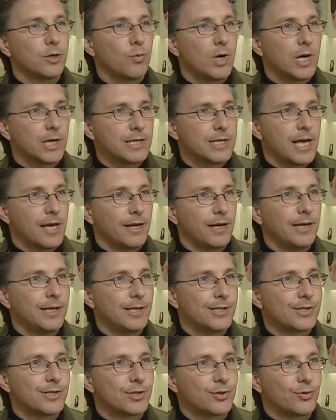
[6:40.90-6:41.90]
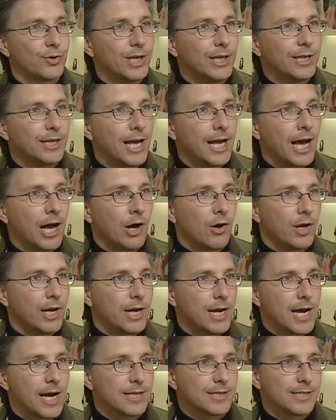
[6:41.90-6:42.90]
to walk down any street now and
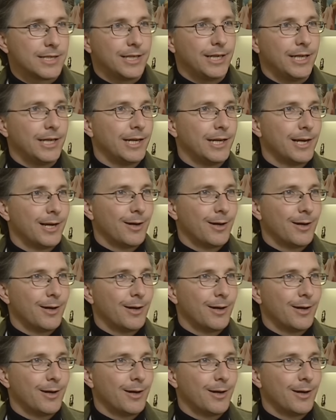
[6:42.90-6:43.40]
not see